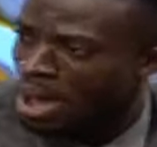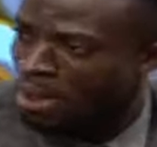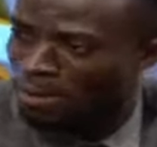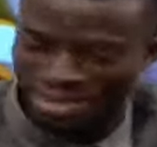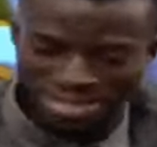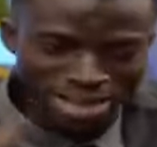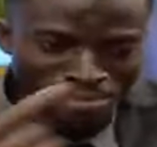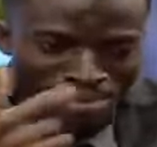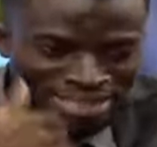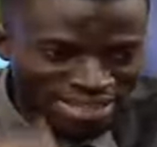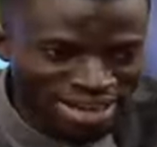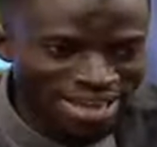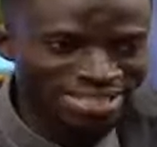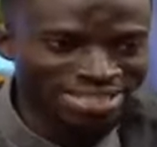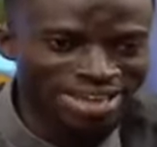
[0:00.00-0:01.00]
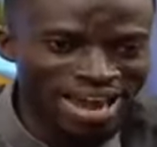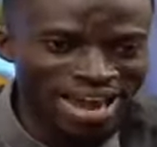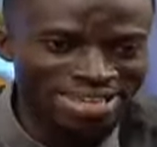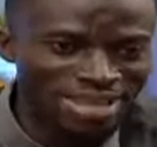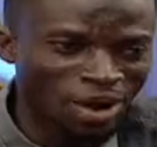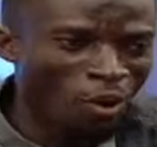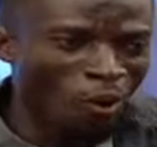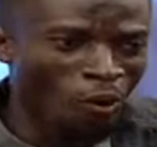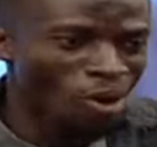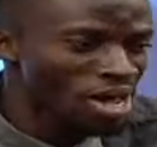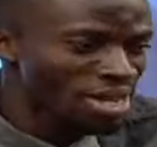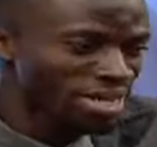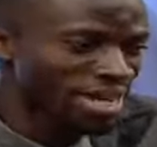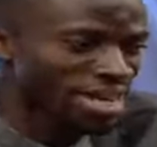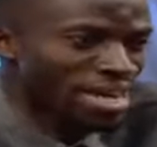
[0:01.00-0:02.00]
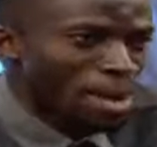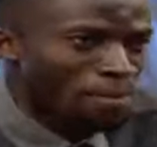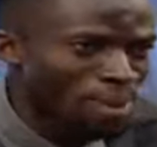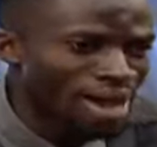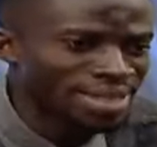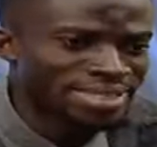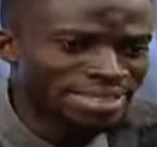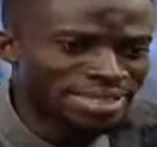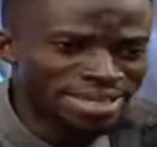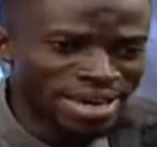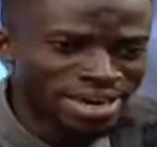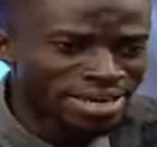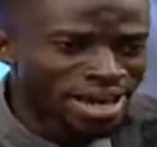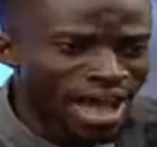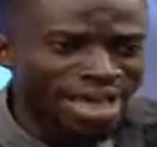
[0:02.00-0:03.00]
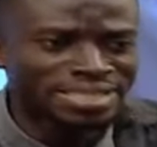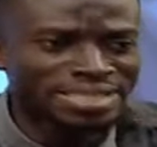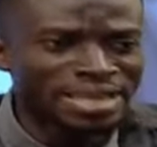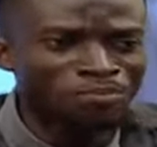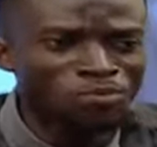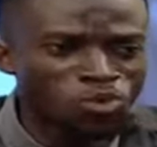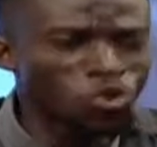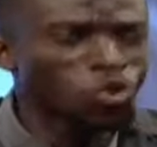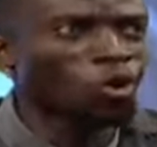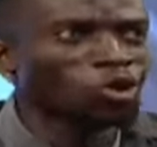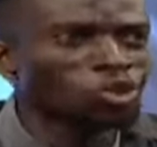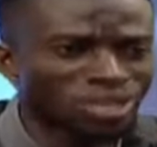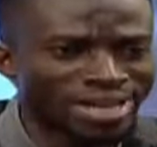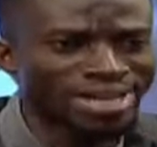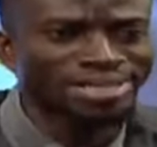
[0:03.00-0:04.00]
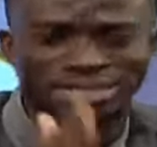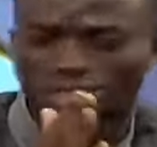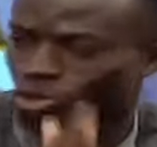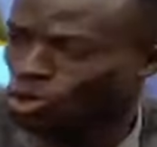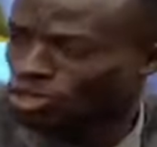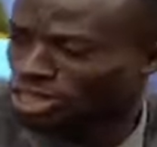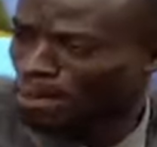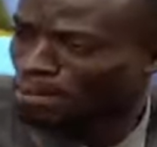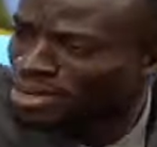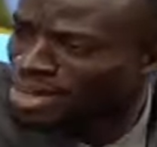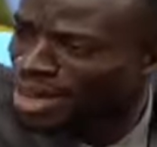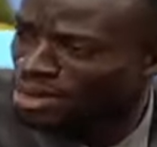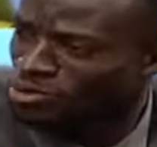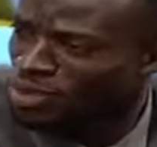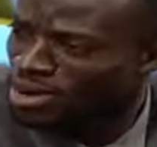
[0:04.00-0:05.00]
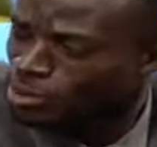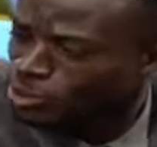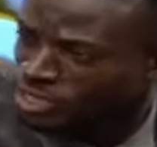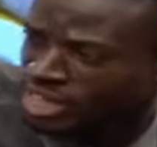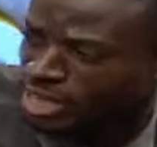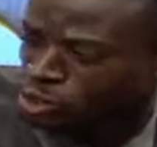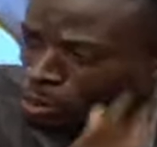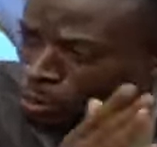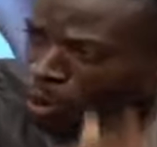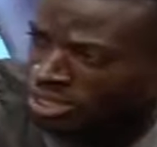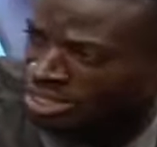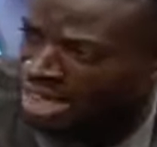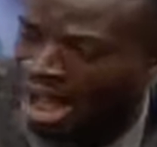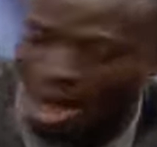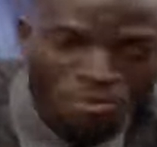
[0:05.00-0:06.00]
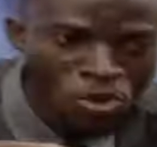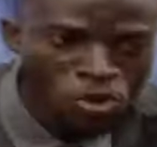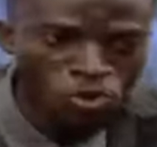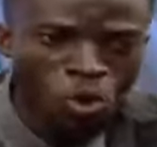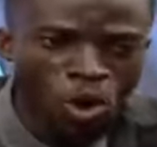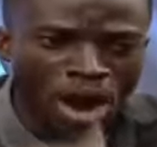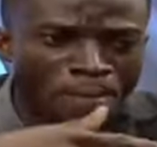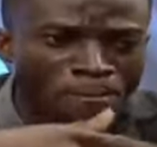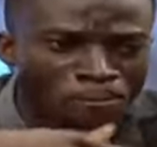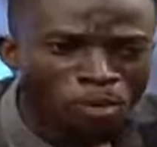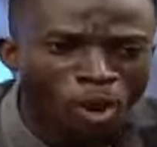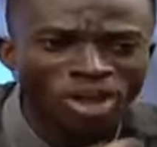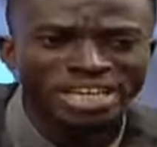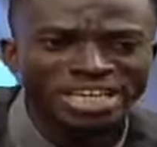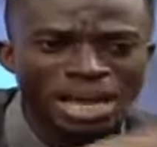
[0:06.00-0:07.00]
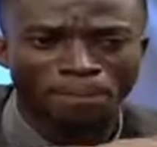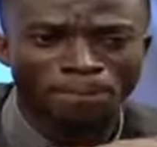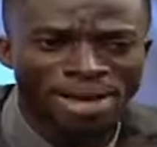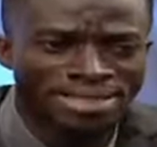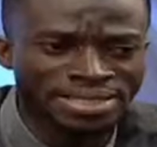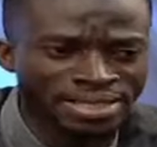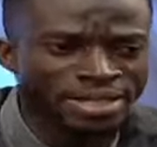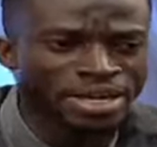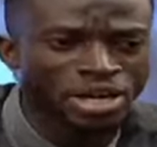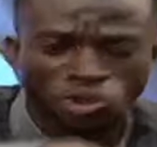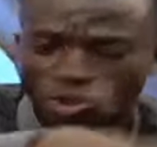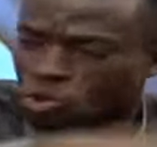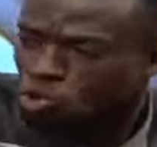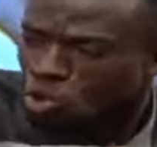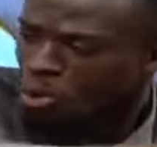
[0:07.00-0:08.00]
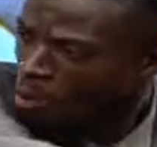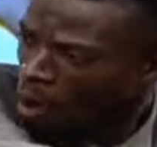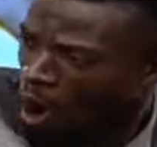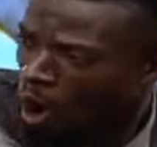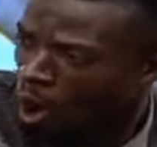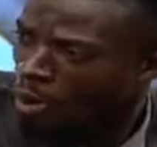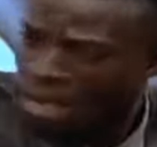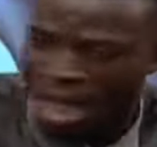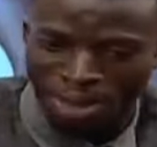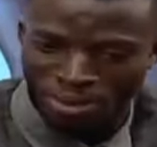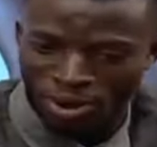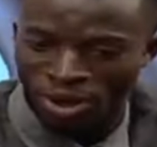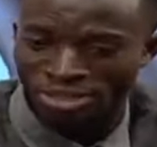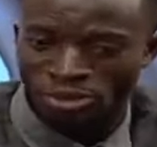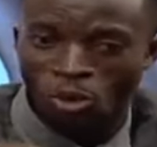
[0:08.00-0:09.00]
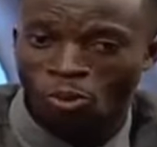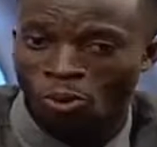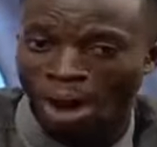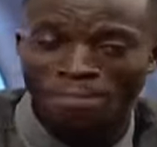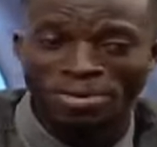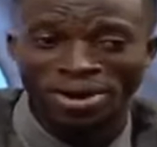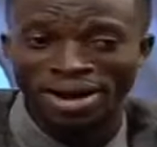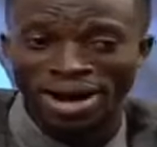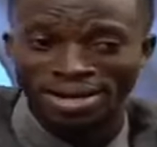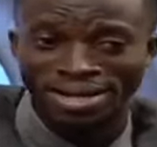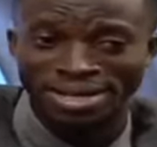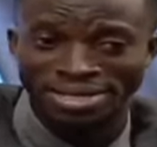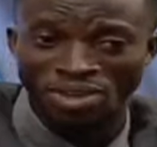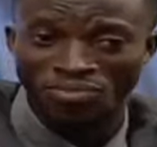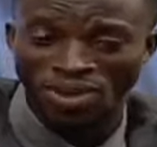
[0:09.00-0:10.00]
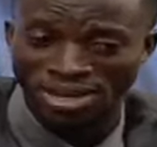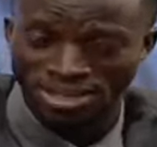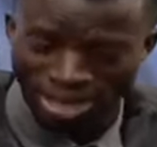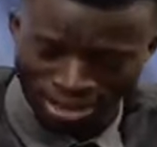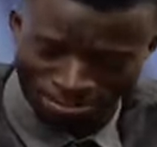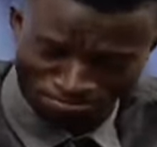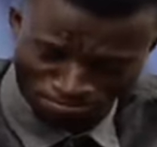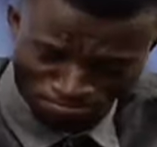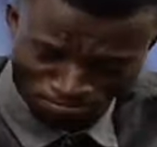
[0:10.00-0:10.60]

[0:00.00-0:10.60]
But ye betina se na ye say, oh, ye de ye party ni ye. And se munu kosu na ye ti social media and radios ni ye support ya. You embodying the person to do more. Because uko America ne, ye friend say,